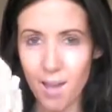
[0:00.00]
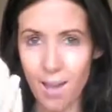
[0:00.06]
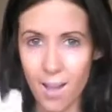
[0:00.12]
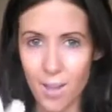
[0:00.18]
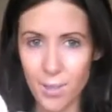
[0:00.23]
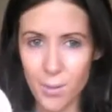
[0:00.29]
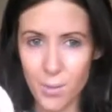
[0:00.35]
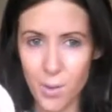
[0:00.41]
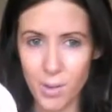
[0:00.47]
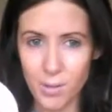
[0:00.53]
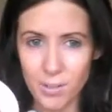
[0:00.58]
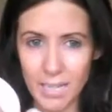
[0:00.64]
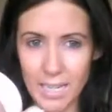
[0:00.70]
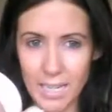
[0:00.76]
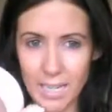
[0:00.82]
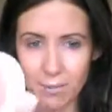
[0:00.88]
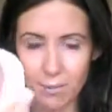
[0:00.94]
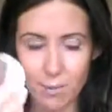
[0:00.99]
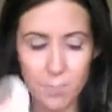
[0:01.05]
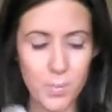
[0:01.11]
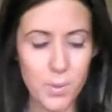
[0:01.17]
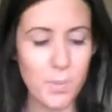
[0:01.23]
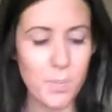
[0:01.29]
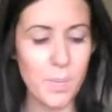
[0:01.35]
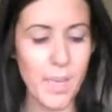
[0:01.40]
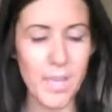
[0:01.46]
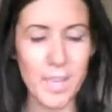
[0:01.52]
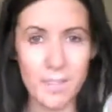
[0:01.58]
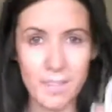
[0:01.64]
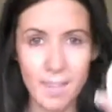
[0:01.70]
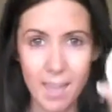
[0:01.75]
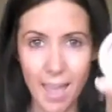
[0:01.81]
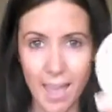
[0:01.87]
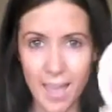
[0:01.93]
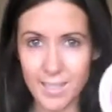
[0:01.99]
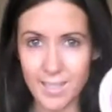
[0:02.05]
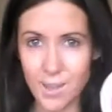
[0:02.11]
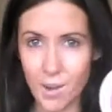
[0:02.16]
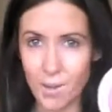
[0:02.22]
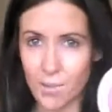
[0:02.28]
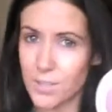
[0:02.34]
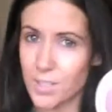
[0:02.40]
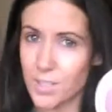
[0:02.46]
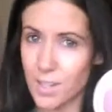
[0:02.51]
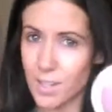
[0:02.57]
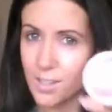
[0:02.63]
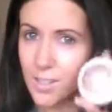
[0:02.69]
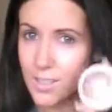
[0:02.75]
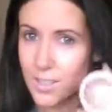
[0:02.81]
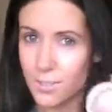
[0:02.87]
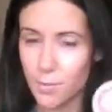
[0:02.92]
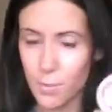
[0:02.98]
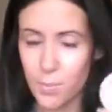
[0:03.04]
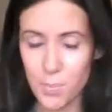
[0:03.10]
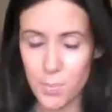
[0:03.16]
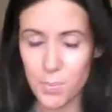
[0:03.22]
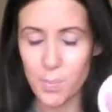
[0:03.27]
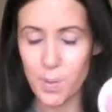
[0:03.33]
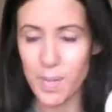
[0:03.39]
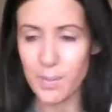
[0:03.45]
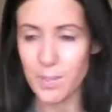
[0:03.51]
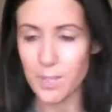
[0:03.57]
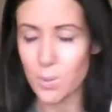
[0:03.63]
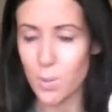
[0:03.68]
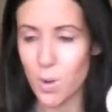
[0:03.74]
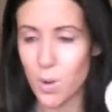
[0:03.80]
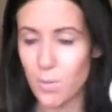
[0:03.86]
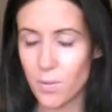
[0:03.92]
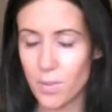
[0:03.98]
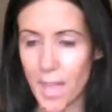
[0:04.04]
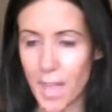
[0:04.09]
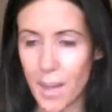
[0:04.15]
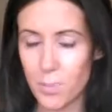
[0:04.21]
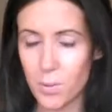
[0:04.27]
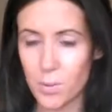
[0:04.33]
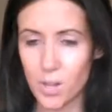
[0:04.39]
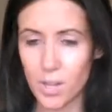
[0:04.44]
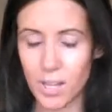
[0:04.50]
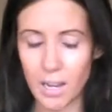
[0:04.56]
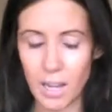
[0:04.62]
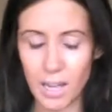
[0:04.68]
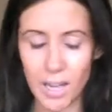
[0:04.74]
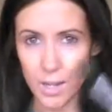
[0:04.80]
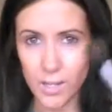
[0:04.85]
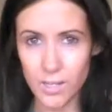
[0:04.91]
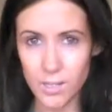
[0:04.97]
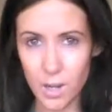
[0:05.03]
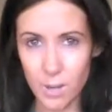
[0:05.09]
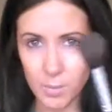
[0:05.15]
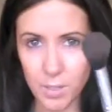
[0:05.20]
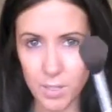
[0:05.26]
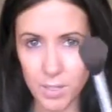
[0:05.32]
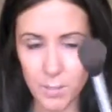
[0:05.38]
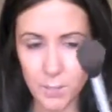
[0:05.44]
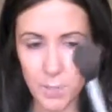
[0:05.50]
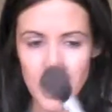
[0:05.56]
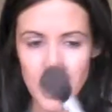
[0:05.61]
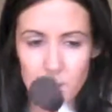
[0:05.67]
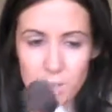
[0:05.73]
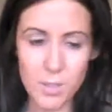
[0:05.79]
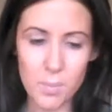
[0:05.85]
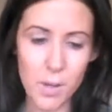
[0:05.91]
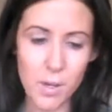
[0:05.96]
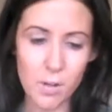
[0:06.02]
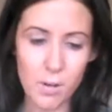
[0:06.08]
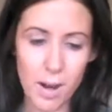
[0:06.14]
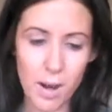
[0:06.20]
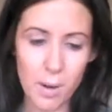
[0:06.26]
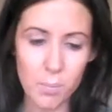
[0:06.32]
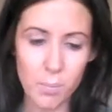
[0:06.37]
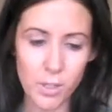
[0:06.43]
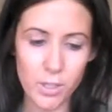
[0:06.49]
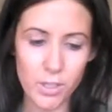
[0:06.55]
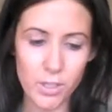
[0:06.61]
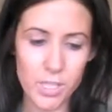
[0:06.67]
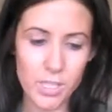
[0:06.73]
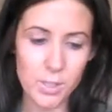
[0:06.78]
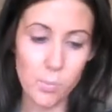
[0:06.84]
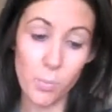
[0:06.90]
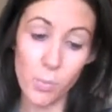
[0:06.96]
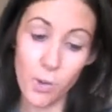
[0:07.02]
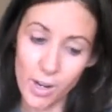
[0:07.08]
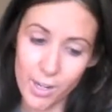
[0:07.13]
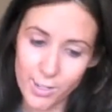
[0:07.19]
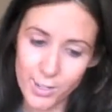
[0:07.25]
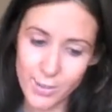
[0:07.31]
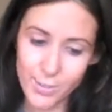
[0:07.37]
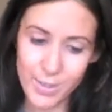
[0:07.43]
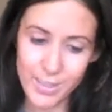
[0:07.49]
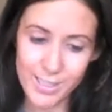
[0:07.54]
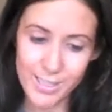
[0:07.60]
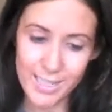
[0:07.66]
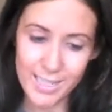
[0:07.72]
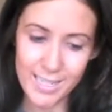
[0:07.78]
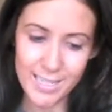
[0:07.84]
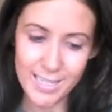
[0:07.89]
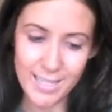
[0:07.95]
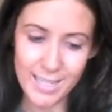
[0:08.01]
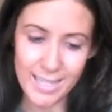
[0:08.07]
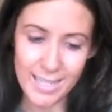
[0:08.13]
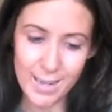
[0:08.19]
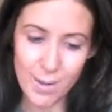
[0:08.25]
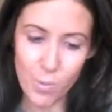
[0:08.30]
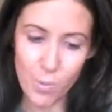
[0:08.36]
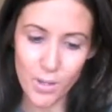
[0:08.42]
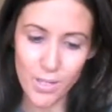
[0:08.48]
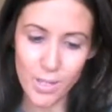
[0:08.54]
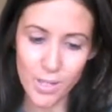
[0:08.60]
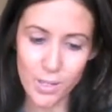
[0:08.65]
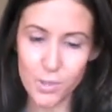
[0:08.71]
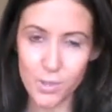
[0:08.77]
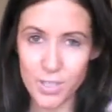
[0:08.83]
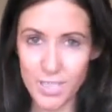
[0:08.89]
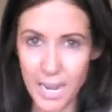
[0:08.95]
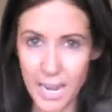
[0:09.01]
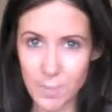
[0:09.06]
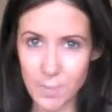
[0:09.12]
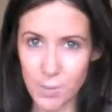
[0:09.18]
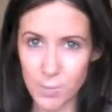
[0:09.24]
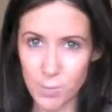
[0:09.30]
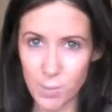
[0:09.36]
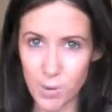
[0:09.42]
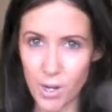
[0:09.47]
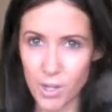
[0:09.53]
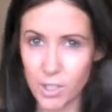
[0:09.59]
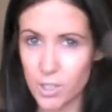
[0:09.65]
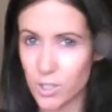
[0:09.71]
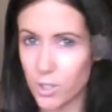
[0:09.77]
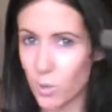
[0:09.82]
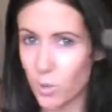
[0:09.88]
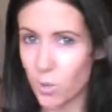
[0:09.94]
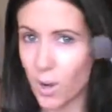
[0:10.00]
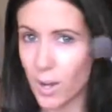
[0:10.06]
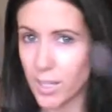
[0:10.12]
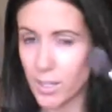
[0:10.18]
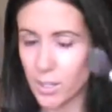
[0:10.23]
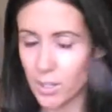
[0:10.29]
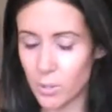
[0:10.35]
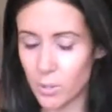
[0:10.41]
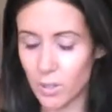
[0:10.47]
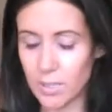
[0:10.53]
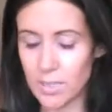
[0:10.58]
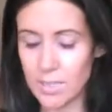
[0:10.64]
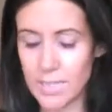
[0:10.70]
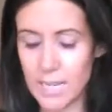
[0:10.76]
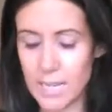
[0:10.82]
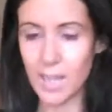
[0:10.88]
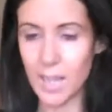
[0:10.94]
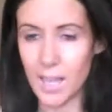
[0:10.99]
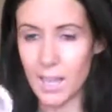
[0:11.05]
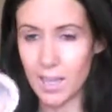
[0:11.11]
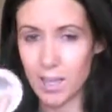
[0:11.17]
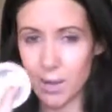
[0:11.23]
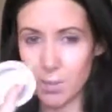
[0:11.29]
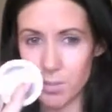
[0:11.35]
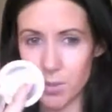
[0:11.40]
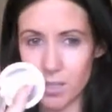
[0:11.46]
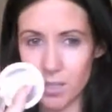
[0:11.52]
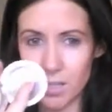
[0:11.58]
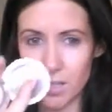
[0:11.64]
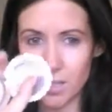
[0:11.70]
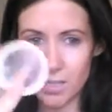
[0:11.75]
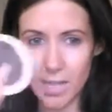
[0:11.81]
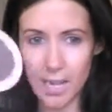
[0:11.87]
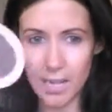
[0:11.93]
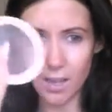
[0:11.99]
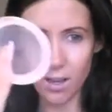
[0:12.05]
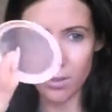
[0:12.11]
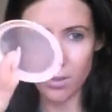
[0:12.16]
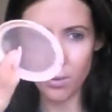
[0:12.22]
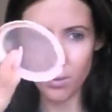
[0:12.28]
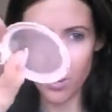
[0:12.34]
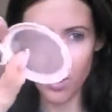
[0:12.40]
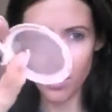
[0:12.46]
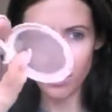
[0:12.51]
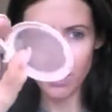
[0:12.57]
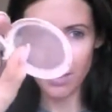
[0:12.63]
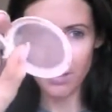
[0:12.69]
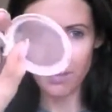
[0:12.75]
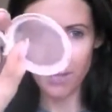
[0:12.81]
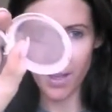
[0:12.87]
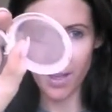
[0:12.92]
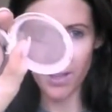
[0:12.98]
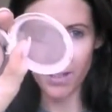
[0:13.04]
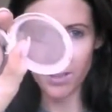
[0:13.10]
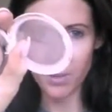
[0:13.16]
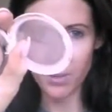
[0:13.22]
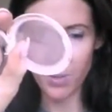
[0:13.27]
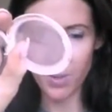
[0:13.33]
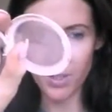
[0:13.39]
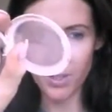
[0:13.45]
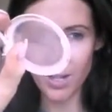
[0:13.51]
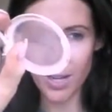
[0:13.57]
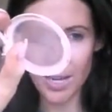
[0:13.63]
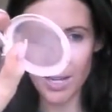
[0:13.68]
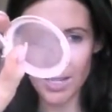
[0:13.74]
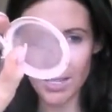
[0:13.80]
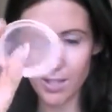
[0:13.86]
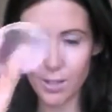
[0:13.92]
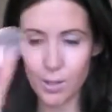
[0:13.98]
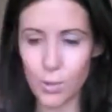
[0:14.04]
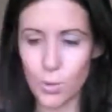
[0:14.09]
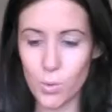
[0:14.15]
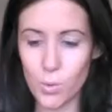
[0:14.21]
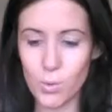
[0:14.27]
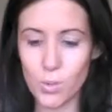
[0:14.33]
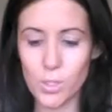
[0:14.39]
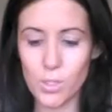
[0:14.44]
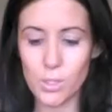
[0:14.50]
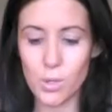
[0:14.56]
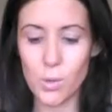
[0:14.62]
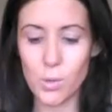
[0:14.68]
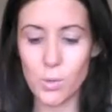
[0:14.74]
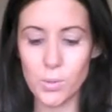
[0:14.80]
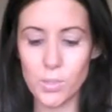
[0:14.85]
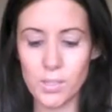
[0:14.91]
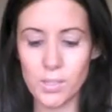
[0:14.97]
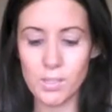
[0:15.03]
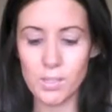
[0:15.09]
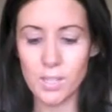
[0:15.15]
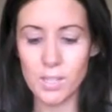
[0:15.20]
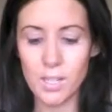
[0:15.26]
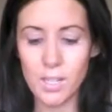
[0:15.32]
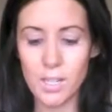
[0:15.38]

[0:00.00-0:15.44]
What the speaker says: Otherworldly from Moonbathe and After Dusk from Moonbathe as well for the apple colour. And I'm going to be using my Crown Brushes brush, which is the 100 tapered brush, quite good quality. And I'm just going to take Otherworldly first, which is a gorgeous golden